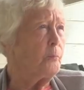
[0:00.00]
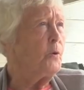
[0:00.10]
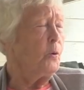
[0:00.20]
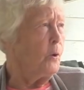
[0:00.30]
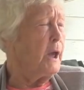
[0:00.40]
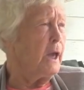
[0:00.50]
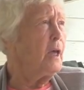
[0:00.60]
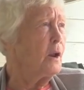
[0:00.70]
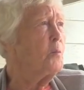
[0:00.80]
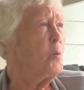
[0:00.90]
Rudy
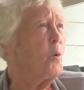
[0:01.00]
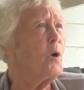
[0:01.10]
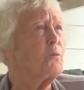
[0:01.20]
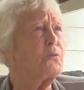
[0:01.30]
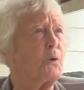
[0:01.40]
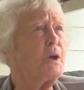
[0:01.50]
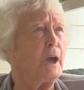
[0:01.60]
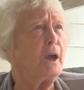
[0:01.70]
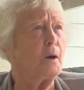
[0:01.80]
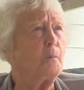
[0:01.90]
Gilliam worked for
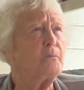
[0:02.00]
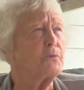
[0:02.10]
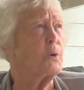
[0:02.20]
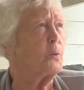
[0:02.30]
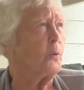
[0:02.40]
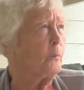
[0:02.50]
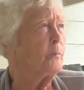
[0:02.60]
him for,